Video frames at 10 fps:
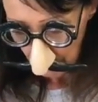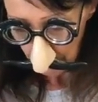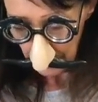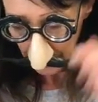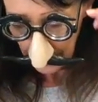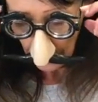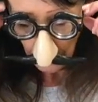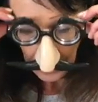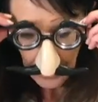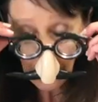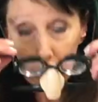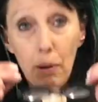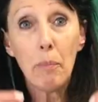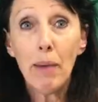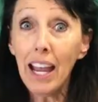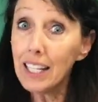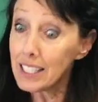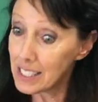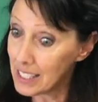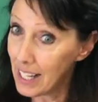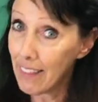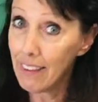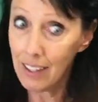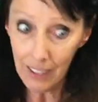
we are going to go ahead and learn about magnets today then.